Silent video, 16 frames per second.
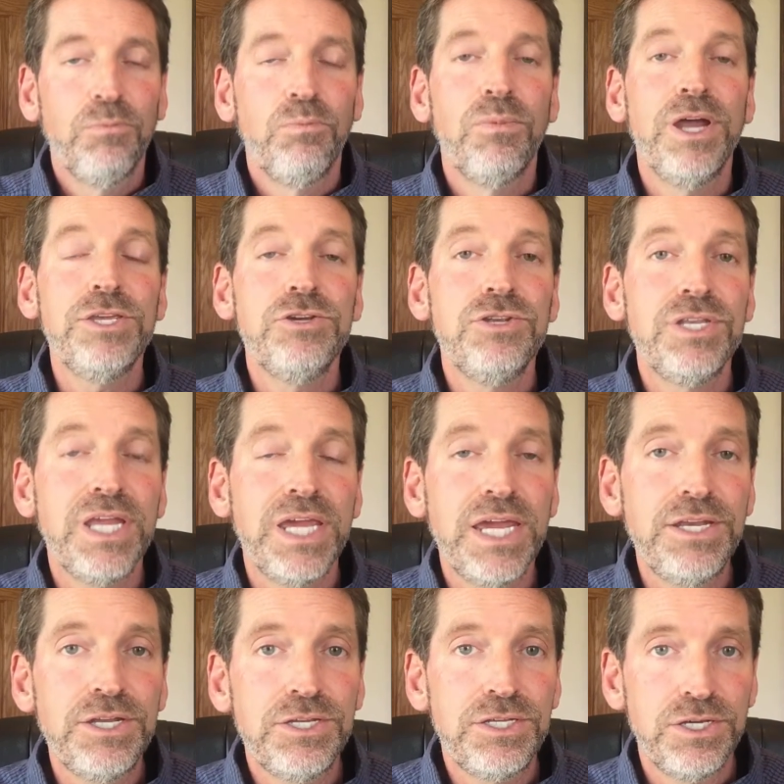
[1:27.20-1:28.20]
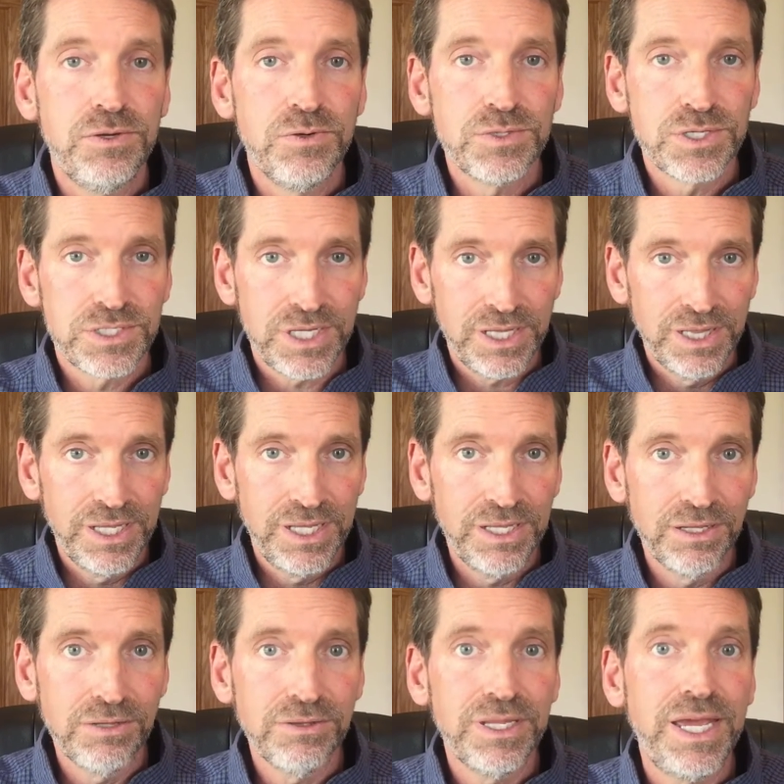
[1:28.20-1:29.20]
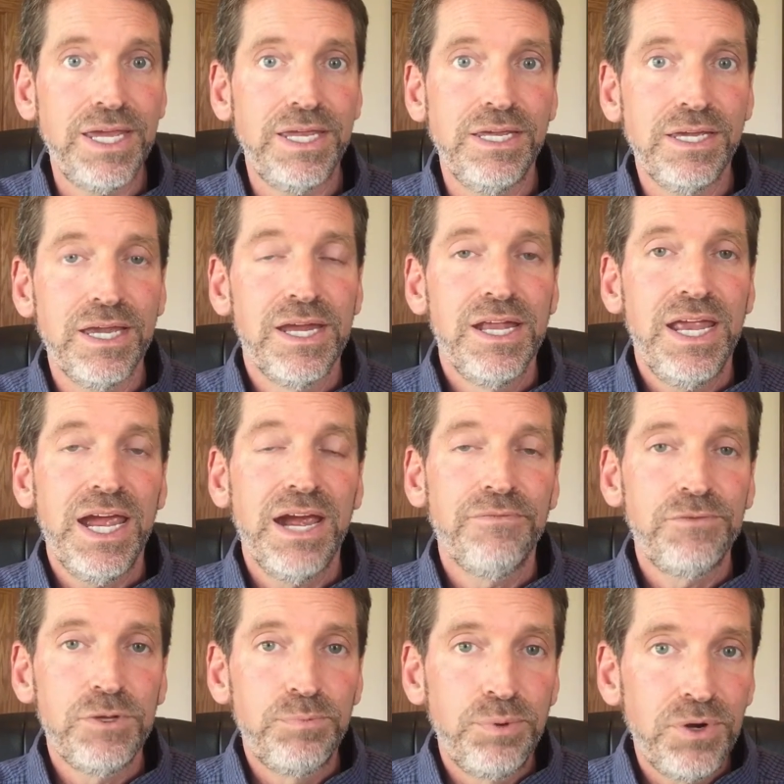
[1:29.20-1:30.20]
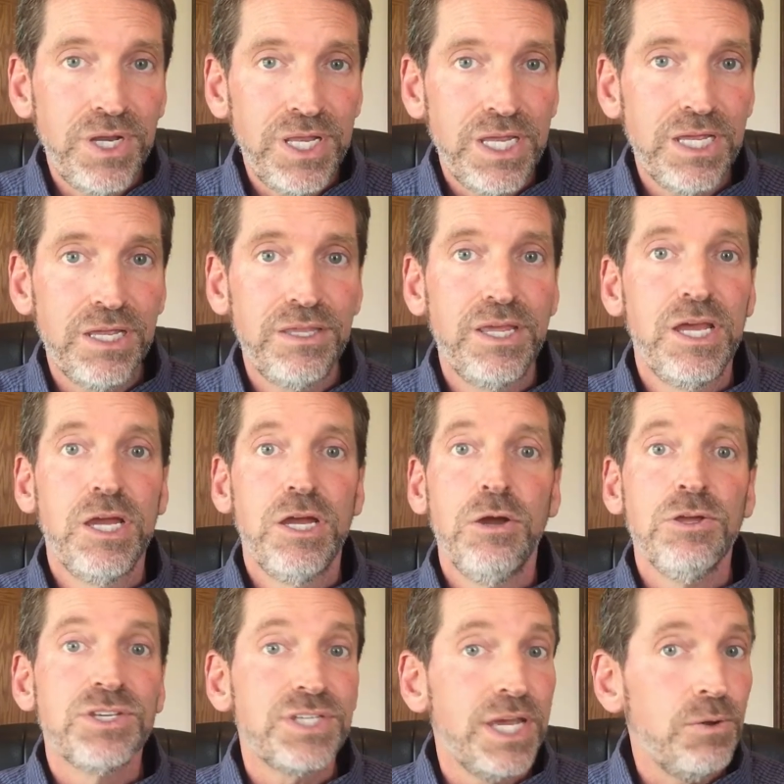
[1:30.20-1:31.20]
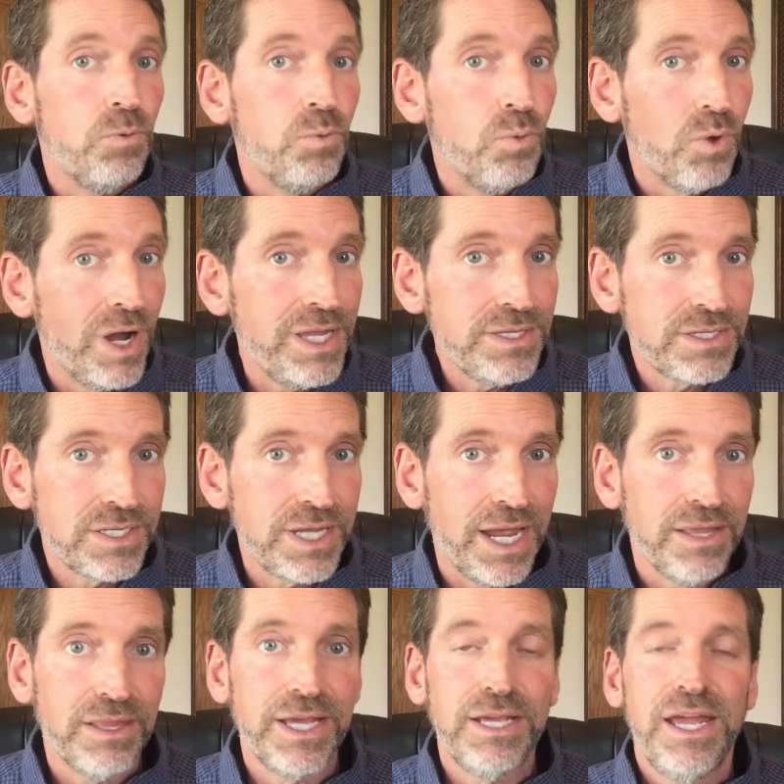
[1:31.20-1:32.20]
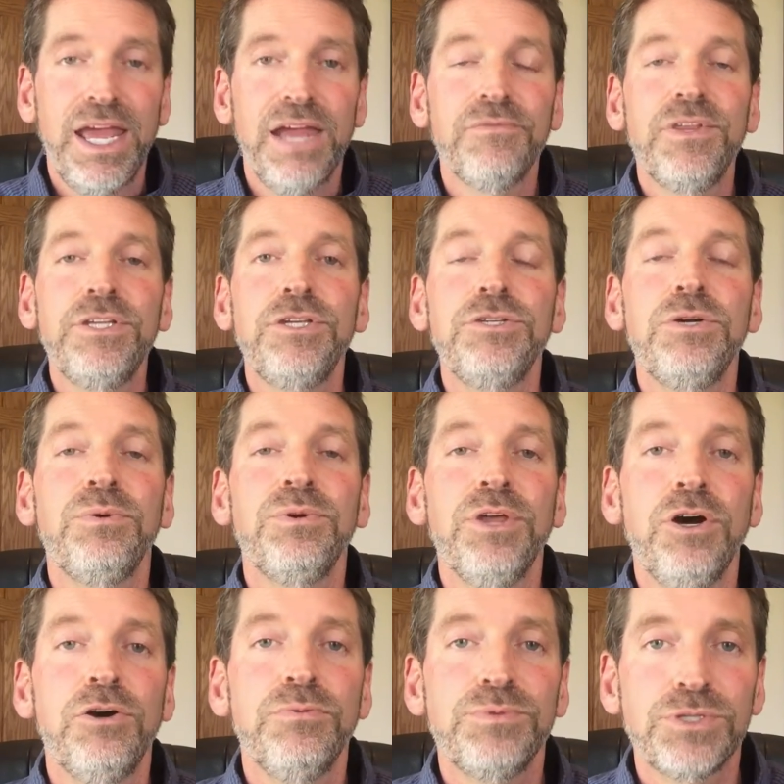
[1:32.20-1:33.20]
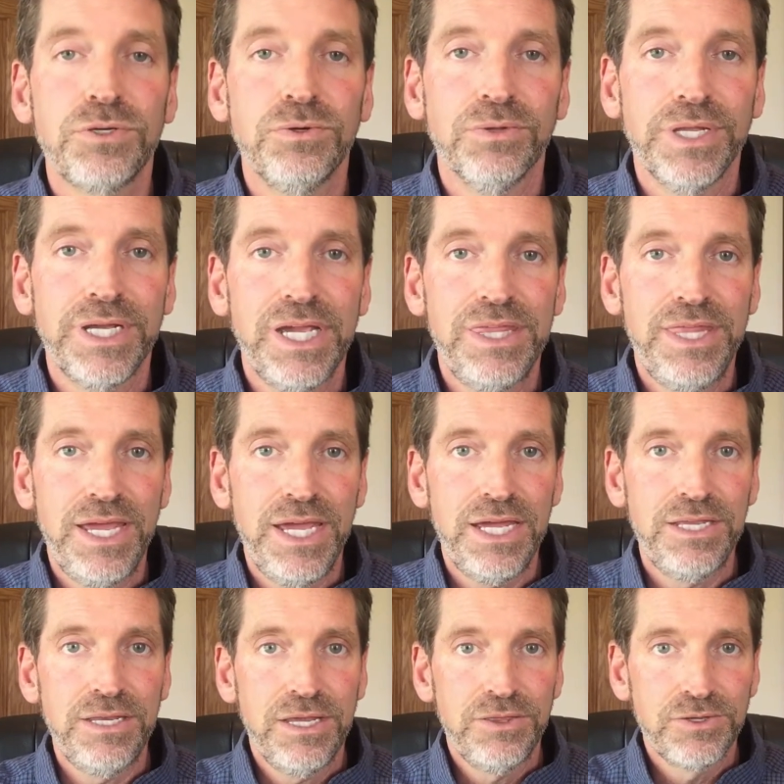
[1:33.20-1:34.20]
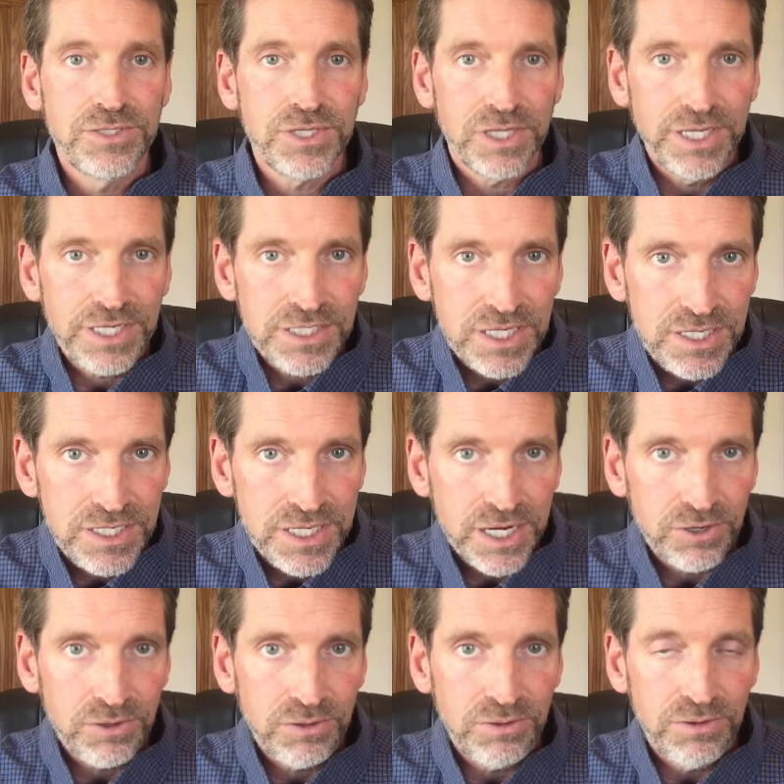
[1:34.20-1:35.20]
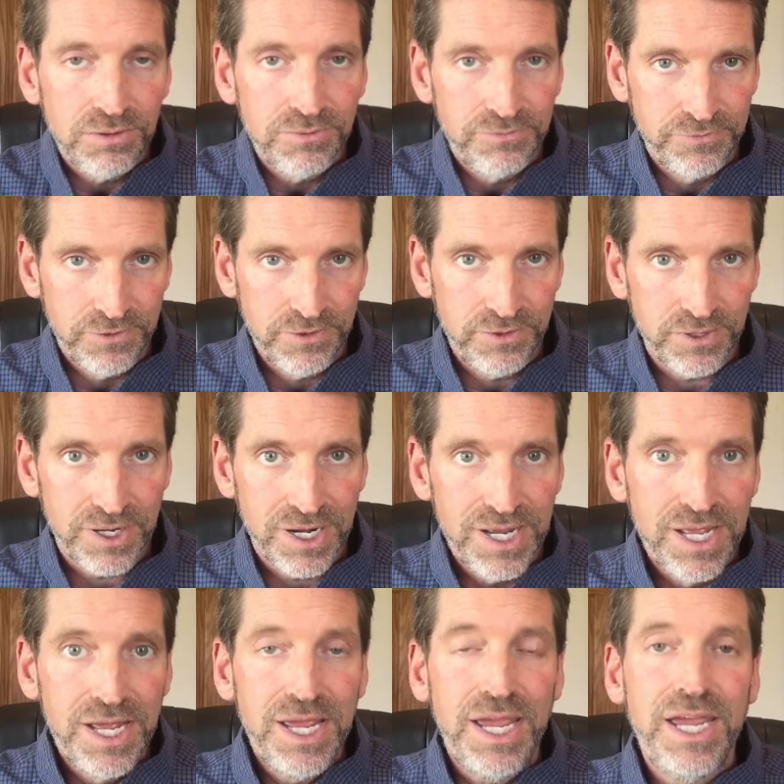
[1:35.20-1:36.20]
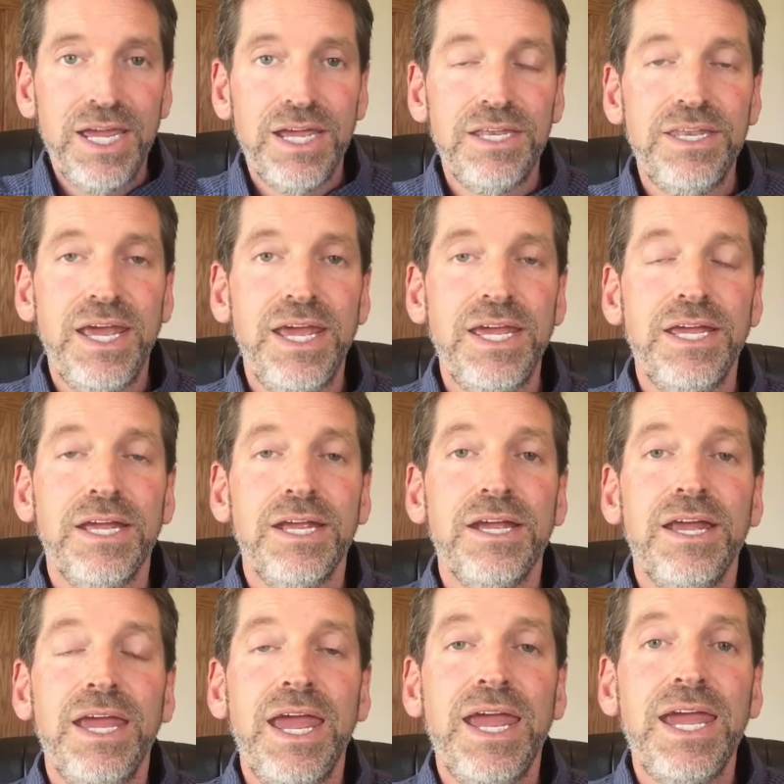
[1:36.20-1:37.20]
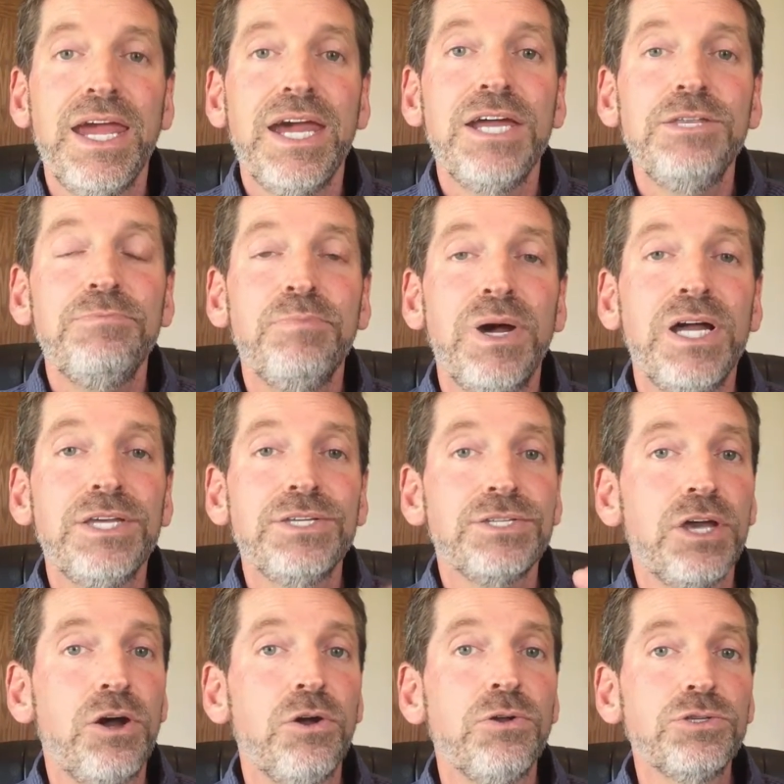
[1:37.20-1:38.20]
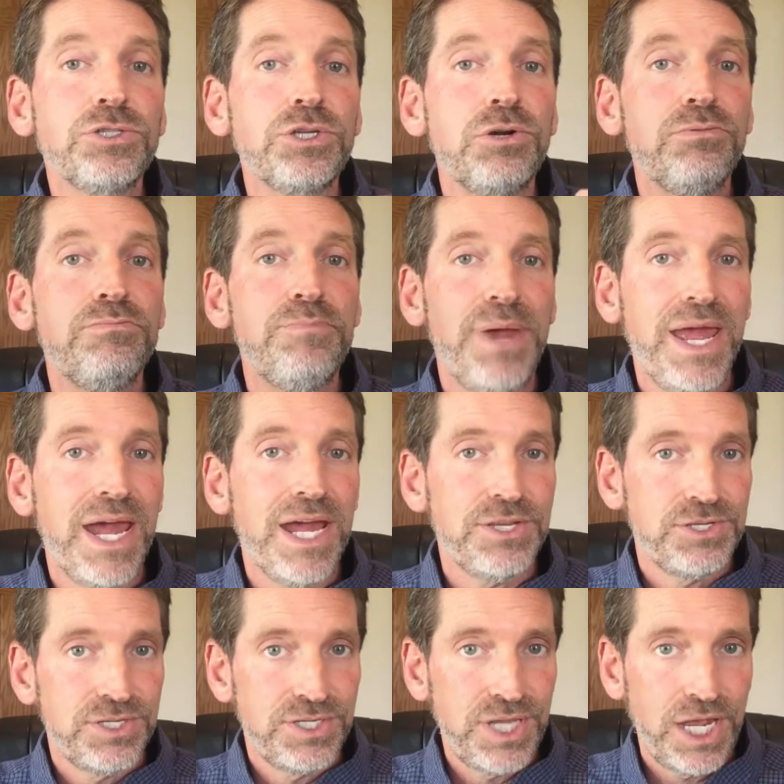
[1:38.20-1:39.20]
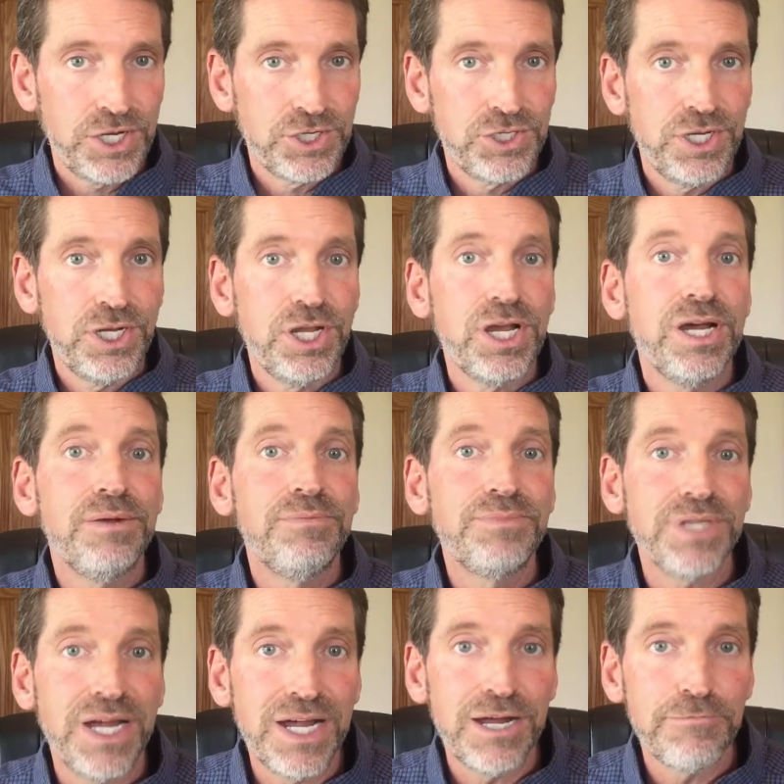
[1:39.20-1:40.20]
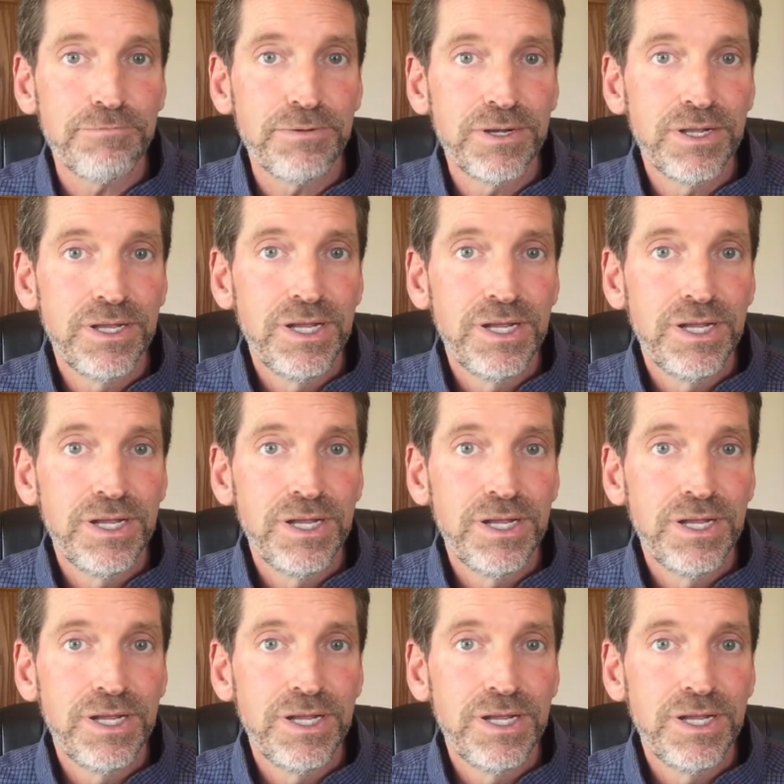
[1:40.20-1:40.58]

What you need to do is there's a little link after you put in, say, one set, like everything to do with homeschooling. And then there's a link to narrow further. And a and must also match section comes up.